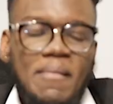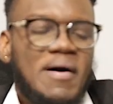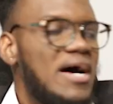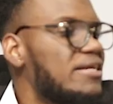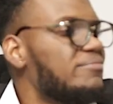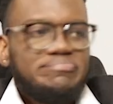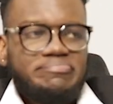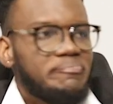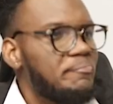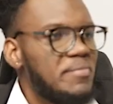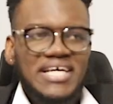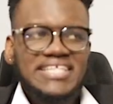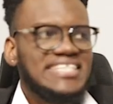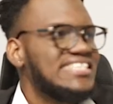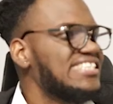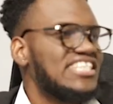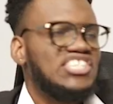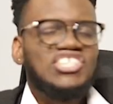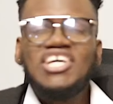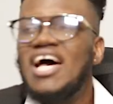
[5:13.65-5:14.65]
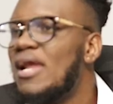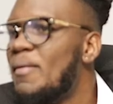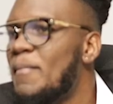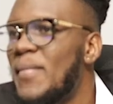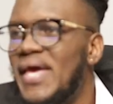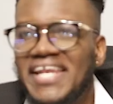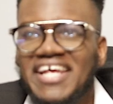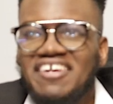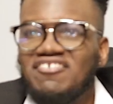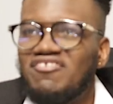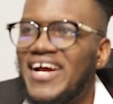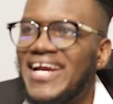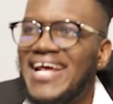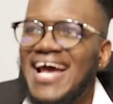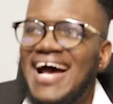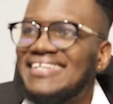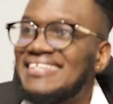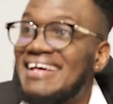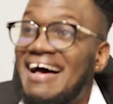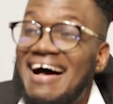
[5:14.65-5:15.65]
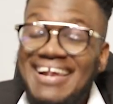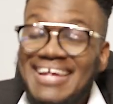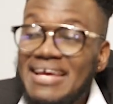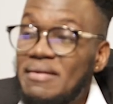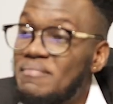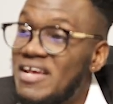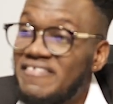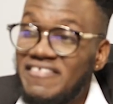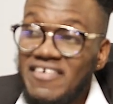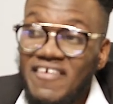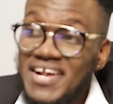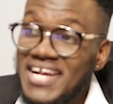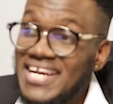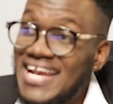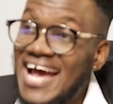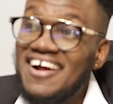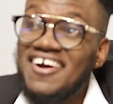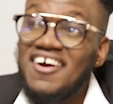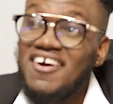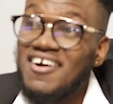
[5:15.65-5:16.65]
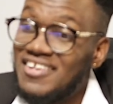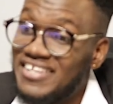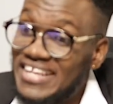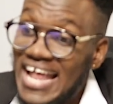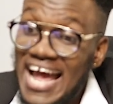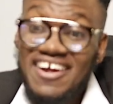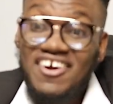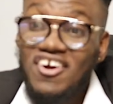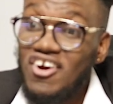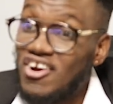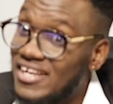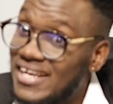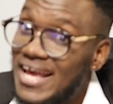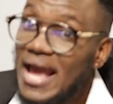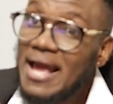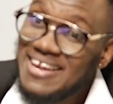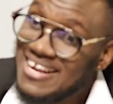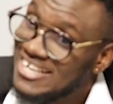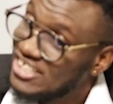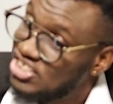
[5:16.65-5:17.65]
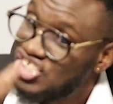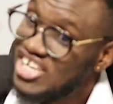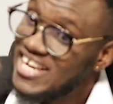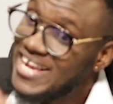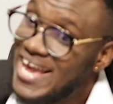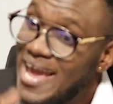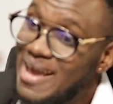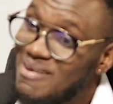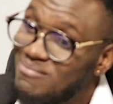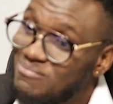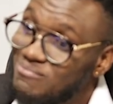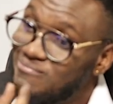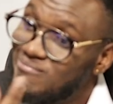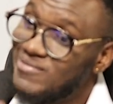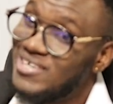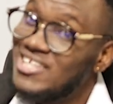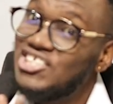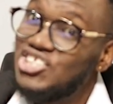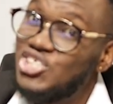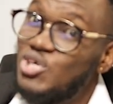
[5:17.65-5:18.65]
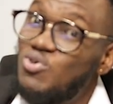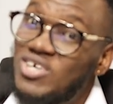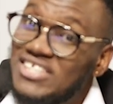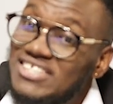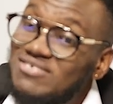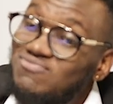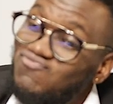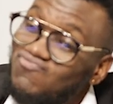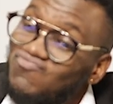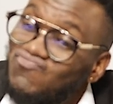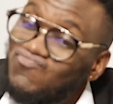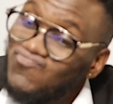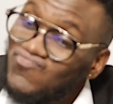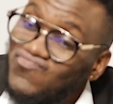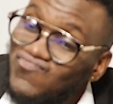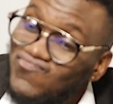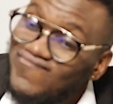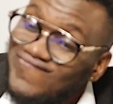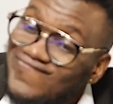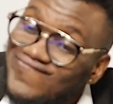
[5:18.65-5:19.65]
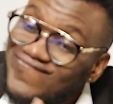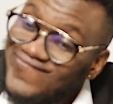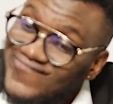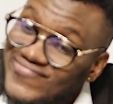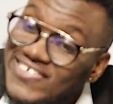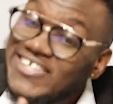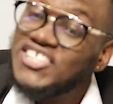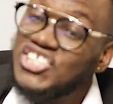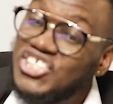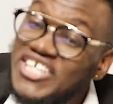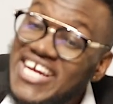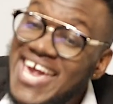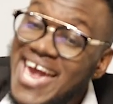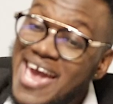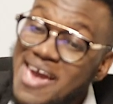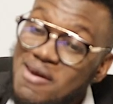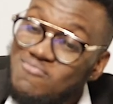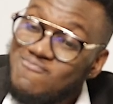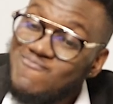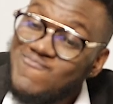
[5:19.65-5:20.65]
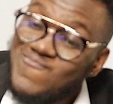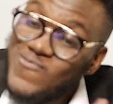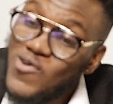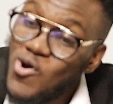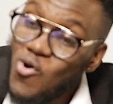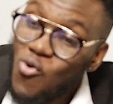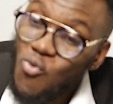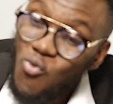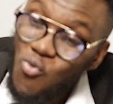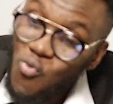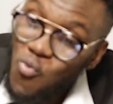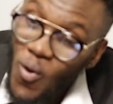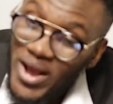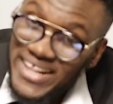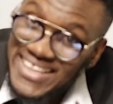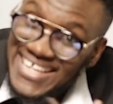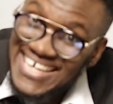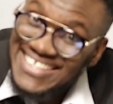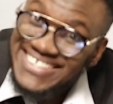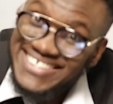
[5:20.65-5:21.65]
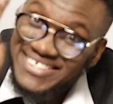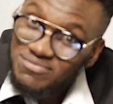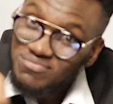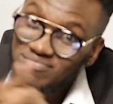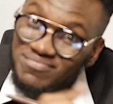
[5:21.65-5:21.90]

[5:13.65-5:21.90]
yeah, man. Many things that Charlamagne did ready at all. Him never ready. That girl. That girl. She came. She was. She came with it.